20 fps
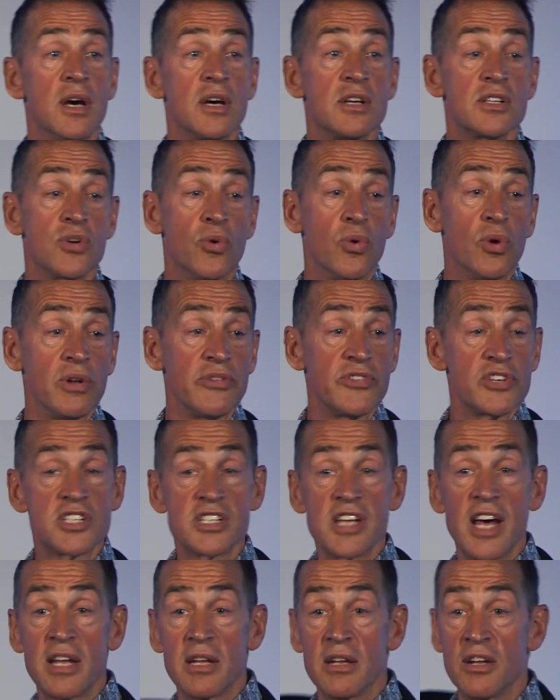So all of a
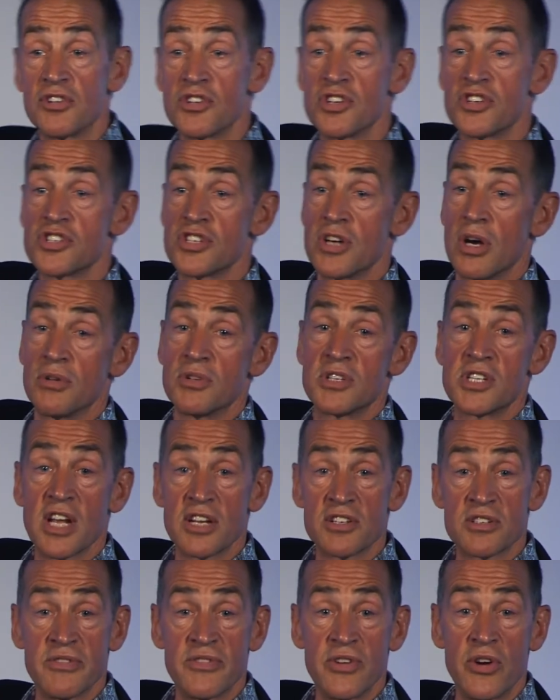sudden, it just showed
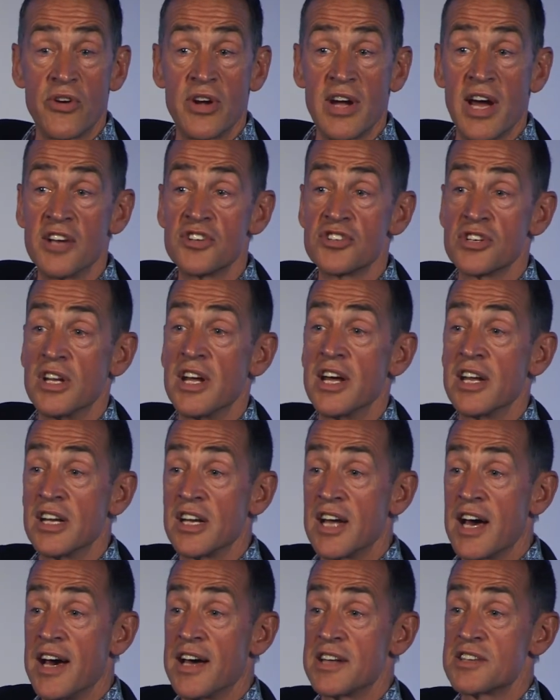such a variation, and
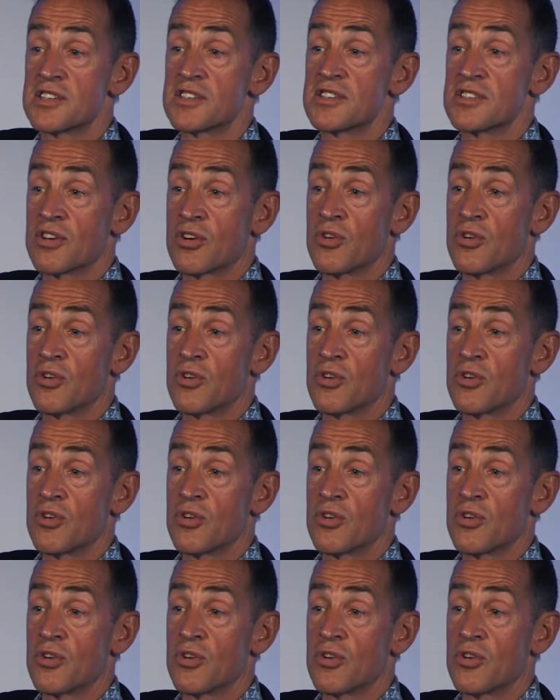it asks the